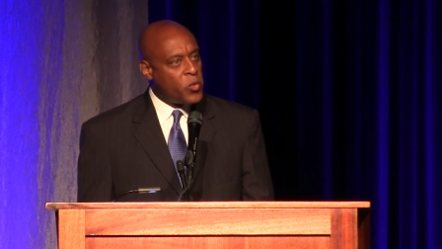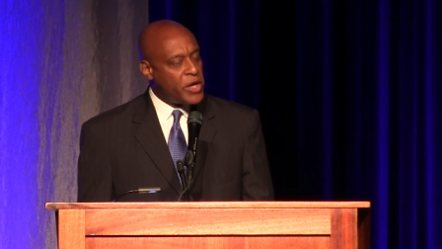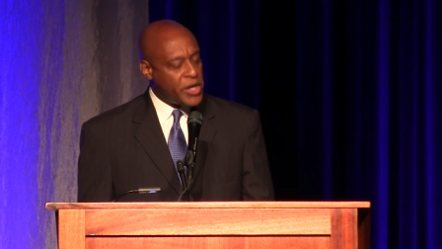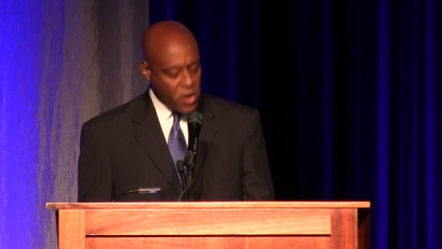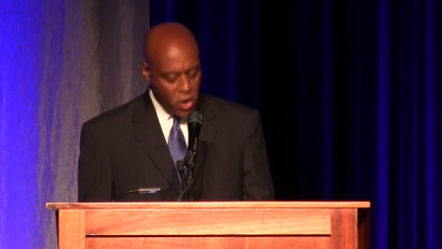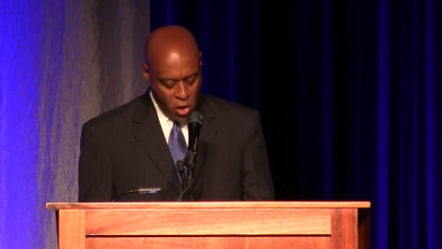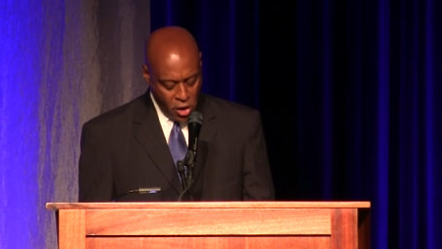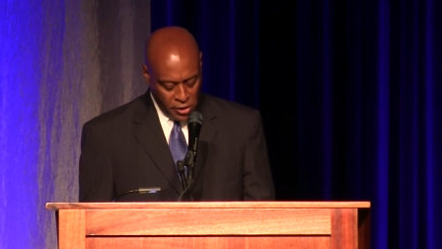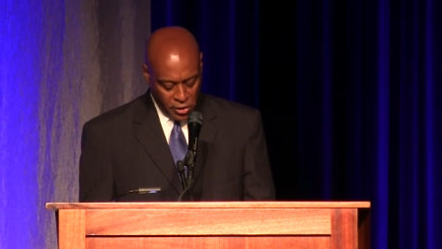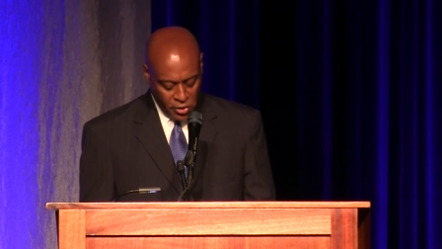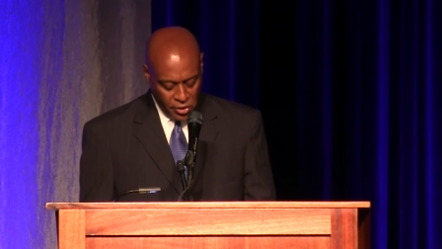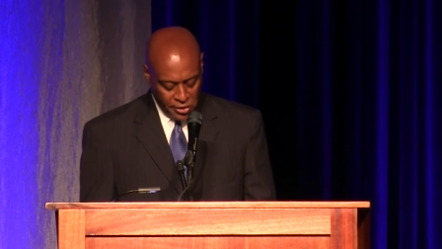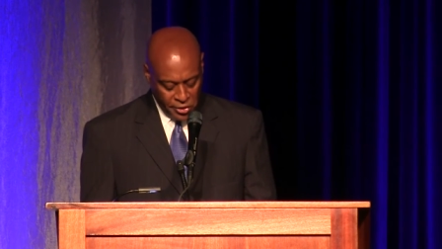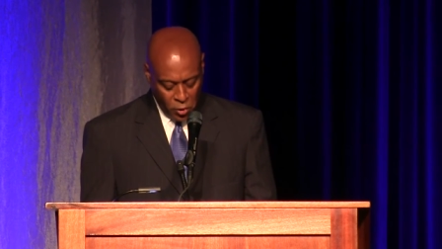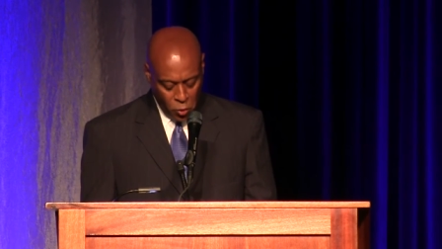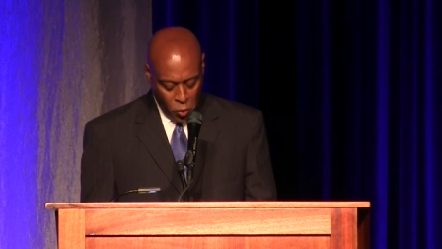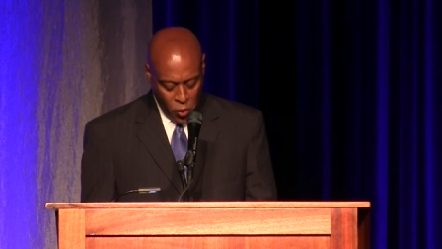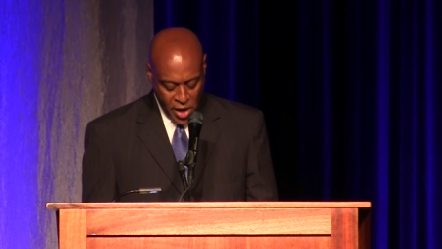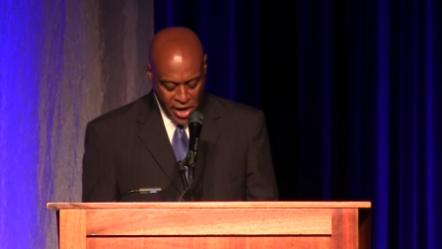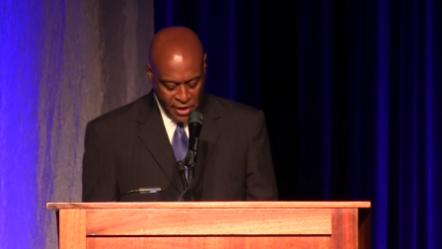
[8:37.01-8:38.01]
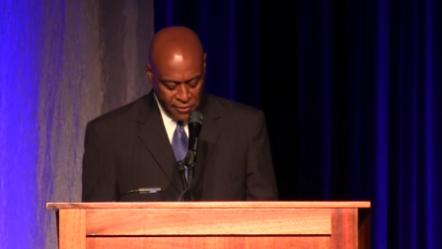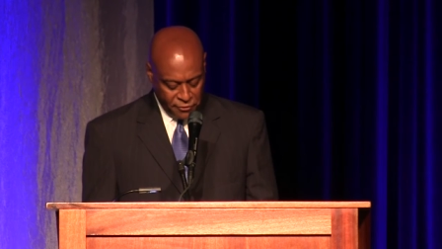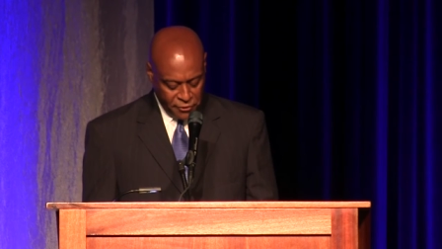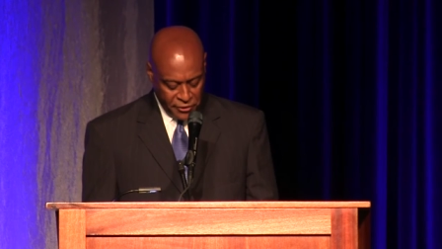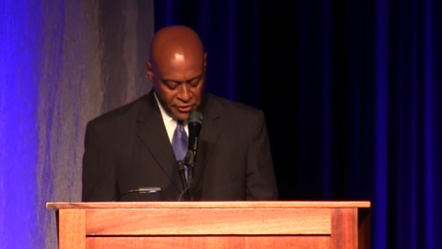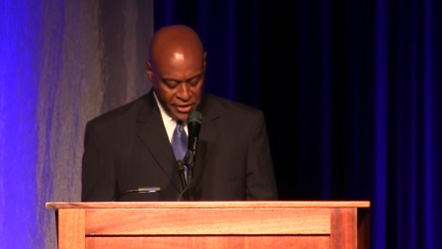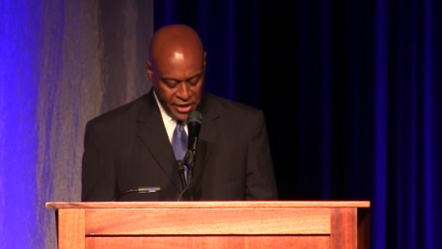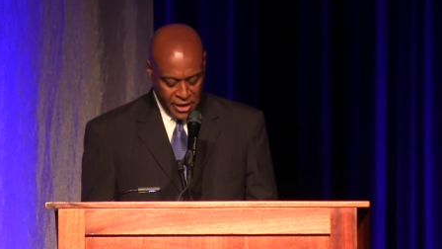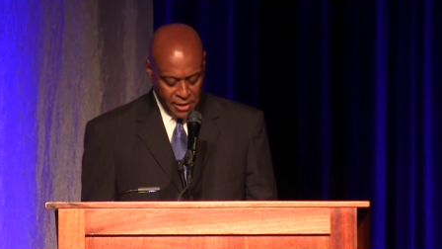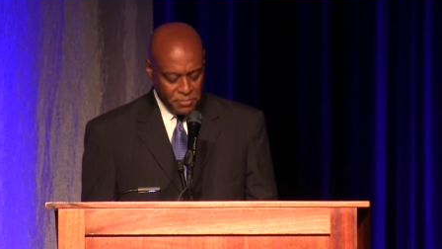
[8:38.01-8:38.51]
we aren't going to wait
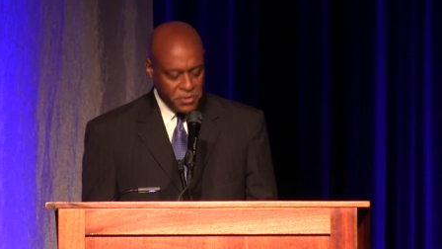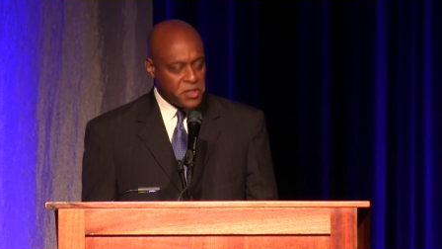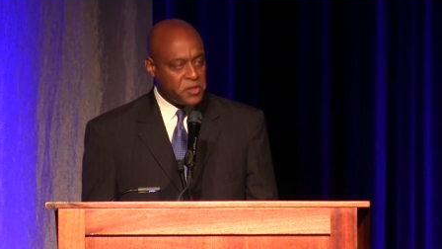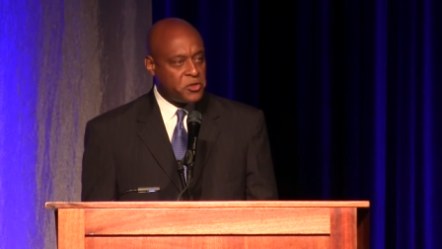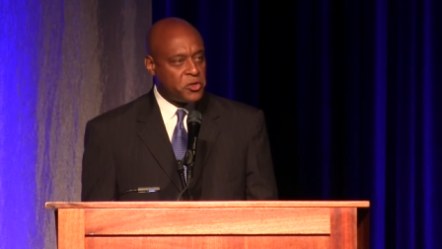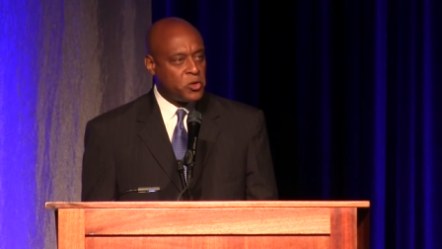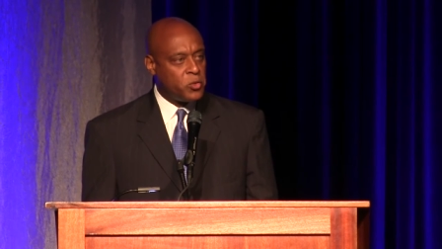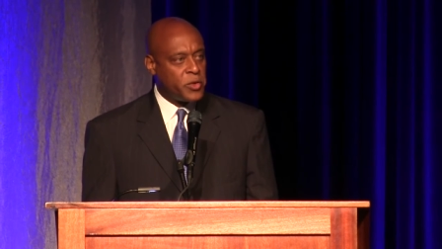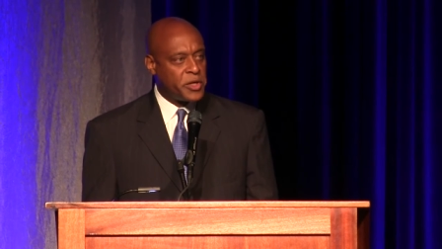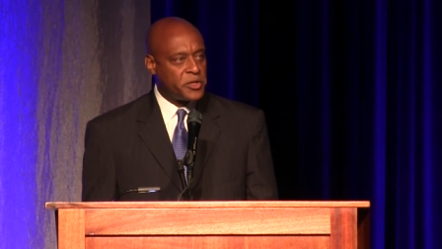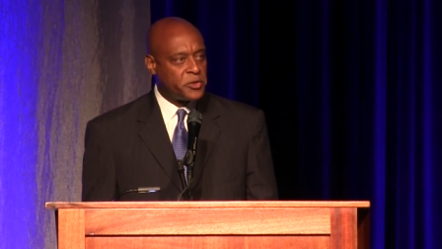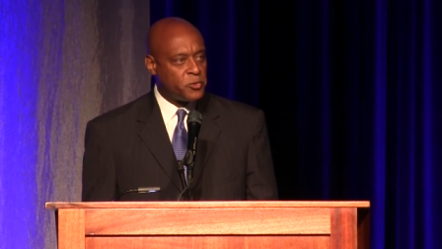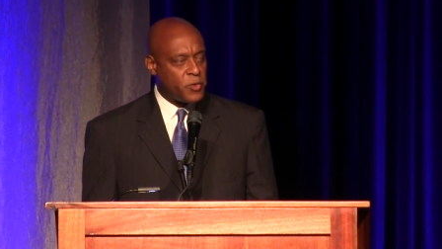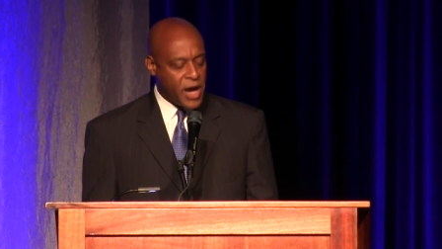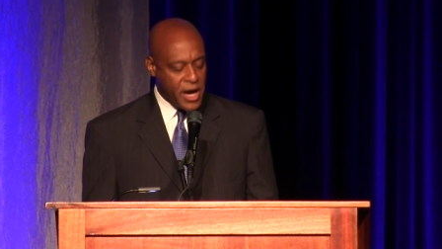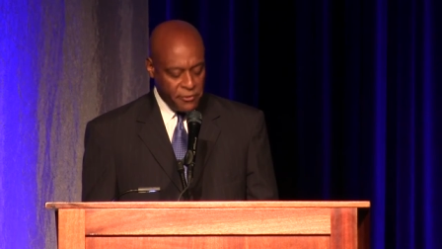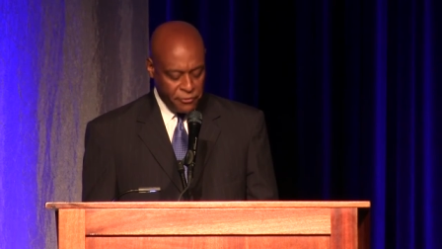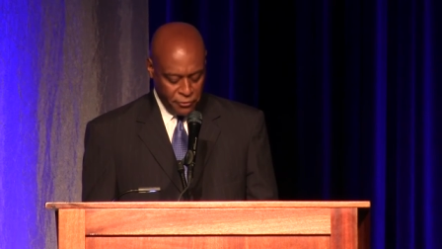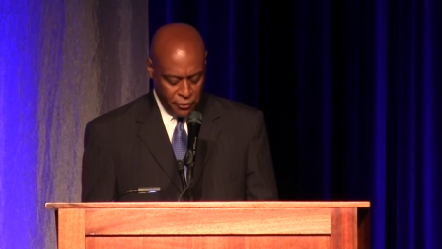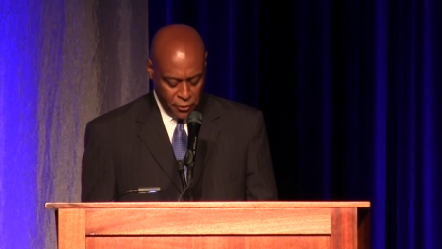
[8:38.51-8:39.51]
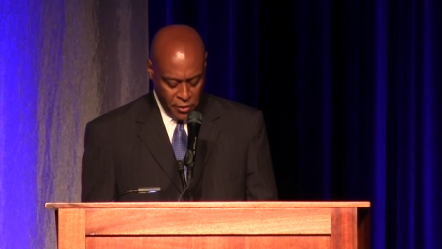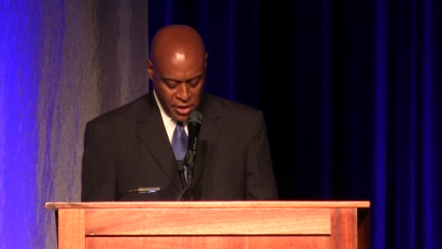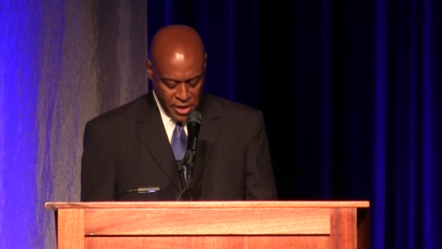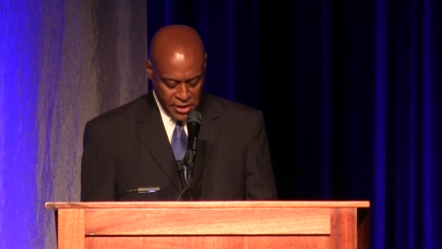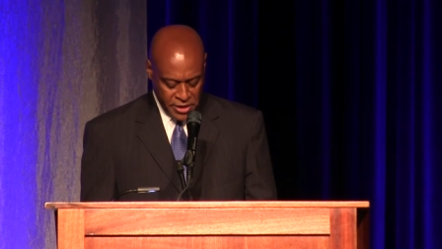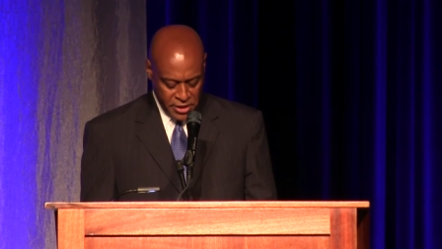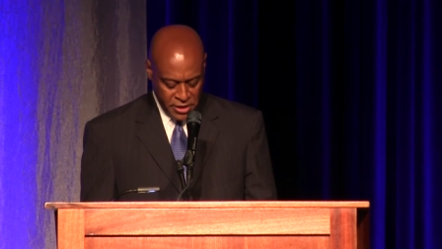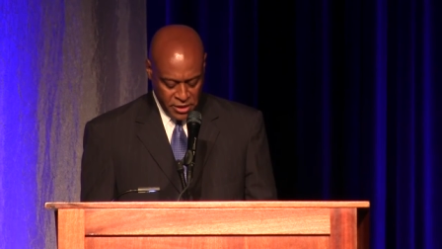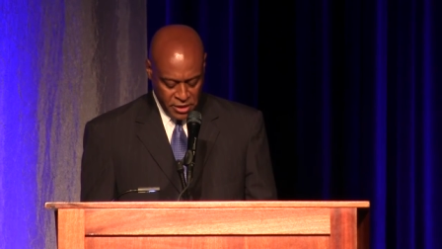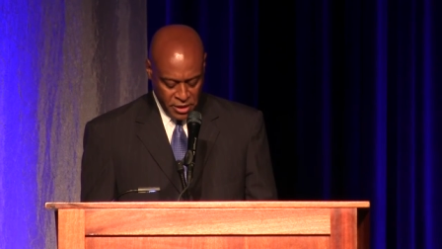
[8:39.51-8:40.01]
for them to do what's right for
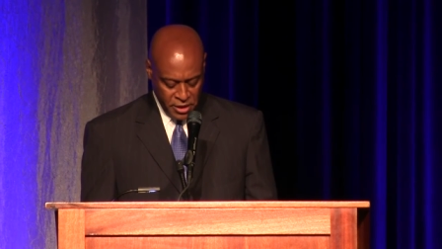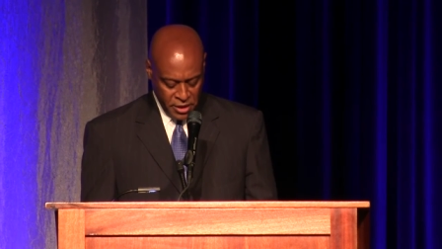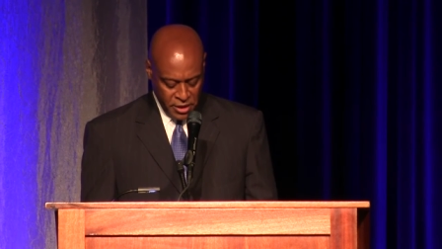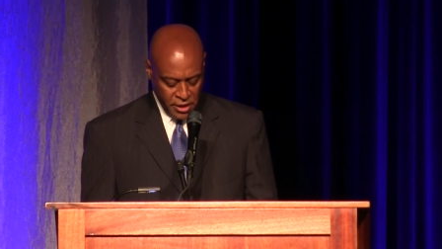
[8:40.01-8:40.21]
us?